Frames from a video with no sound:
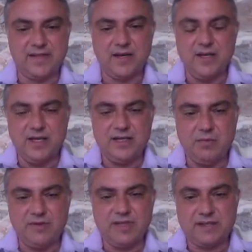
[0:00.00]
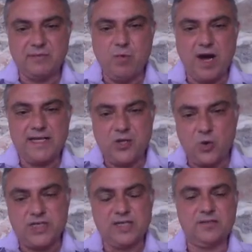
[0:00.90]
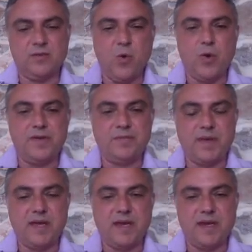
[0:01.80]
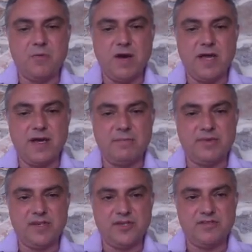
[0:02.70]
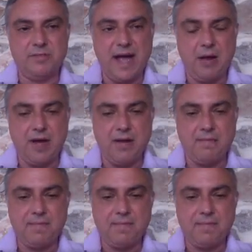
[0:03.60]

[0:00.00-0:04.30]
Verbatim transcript: So the, the, white doctors will always be, in a way, in a position of power.